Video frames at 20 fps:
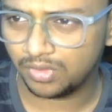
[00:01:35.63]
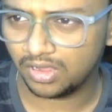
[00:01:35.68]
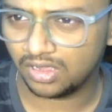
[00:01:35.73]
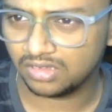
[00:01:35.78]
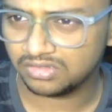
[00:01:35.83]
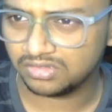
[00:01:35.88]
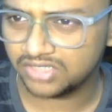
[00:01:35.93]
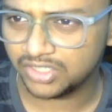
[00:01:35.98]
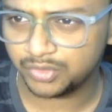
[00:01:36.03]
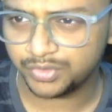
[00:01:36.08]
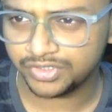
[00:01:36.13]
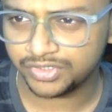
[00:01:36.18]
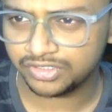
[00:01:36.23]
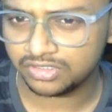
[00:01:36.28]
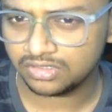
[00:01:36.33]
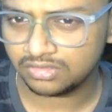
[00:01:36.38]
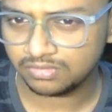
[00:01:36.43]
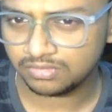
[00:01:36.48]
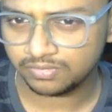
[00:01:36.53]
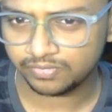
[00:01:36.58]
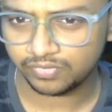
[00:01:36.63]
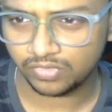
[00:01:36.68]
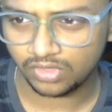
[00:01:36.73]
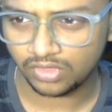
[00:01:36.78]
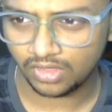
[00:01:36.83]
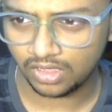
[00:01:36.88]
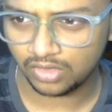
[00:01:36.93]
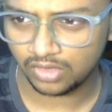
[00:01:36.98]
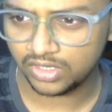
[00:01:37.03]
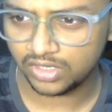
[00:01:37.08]
situation
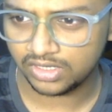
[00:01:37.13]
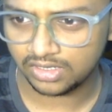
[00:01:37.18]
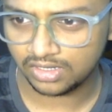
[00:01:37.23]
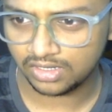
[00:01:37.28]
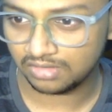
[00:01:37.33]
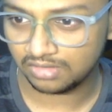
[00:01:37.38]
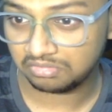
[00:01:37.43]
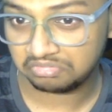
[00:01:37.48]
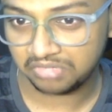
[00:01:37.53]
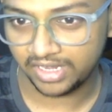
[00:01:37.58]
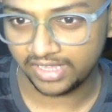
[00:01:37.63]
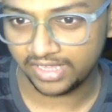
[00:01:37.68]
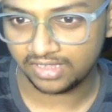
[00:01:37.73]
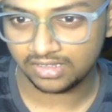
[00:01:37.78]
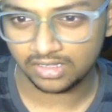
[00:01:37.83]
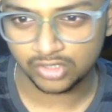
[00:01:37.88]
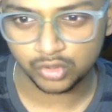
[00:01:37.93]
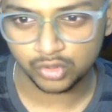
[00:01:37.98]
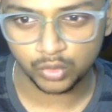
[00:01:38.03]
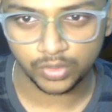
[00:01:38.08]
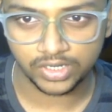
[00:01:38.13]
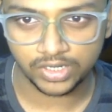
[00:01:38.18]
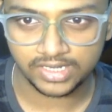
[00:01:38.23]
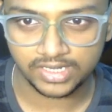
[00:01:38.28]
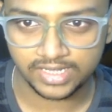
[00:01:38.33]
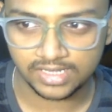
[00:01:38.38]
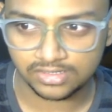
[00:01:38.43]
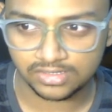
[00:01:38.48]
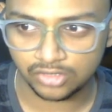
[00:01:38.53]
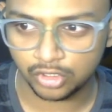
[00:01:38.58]
in the like so early
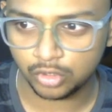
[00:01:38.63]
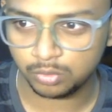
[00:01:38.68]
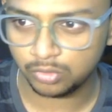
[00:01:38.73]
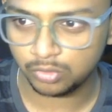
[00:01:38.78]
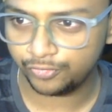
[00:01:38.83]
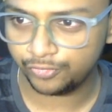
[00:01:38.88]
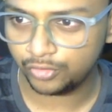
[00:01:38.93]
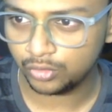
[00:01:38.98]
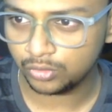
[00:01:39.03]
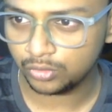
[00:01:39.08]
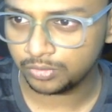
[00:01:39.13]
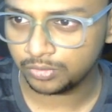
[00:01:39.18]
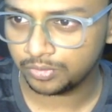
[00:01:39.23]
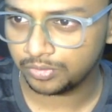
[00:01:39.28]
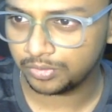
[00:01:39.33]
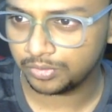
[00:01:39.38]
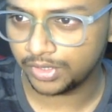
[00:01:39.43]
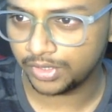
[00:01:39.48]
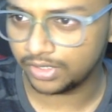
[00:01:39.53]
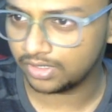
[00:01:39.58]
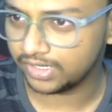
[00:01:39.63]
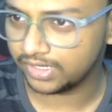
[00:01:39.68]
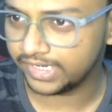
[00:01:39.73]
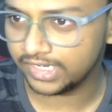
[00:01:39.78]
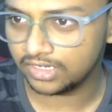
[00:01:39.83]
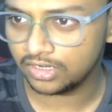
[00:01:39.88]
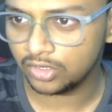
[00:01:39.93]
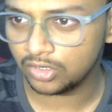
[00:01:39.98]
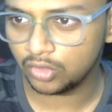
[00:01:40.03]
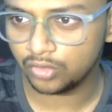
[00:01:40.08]
as on move 2, but he
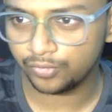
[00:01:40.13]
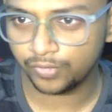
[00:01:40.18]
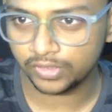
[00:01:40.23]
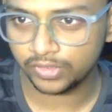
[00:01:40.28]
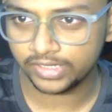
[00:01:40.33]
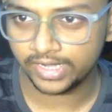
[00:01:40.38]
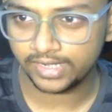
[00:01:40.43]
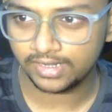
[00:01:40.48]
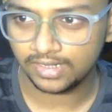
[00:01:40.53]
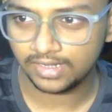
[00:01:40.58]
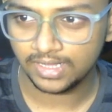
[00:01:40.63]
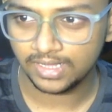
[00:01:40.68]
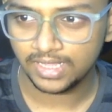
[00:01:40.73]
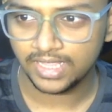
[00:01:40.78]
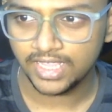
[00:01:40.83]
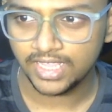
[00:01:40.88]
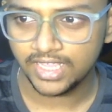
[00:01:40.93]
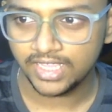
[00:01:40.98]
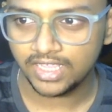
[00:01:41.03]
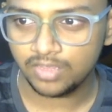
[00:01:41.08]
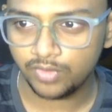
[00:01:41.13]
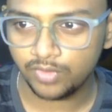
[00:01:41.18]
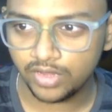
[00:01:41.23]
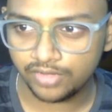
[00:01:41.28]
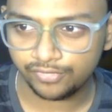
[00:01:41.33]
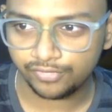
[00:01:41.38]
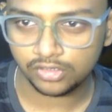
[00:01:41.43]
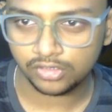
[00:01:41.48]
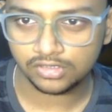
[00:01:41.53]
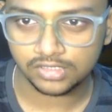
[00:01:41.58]
didn't go for that. He went
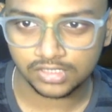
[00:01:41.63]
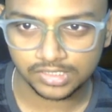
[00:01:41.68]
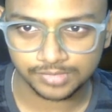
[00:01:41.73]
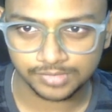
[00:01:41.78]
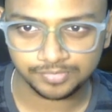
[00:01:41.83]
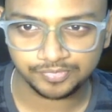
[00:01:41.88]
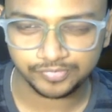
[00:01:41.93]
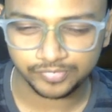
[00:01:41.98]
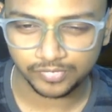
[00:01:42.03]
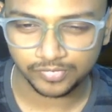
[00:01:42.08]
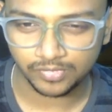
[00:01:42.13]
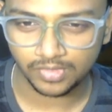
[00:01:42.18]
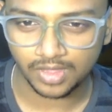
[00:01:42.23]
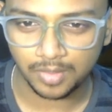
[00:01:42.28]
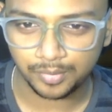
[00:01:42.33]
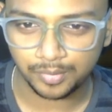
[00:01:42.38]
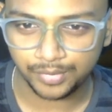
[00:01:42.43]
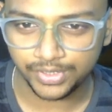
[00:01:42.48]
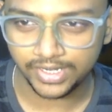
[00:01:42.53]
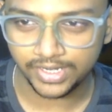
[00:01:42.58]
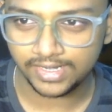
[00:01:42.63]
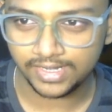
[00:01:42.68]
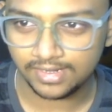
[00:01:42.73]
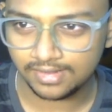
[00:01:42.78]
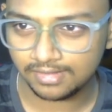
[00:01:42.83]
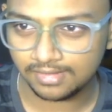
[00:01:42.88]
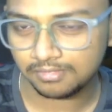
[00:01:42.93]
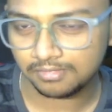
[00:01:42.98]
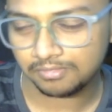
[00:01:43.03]
for the pretty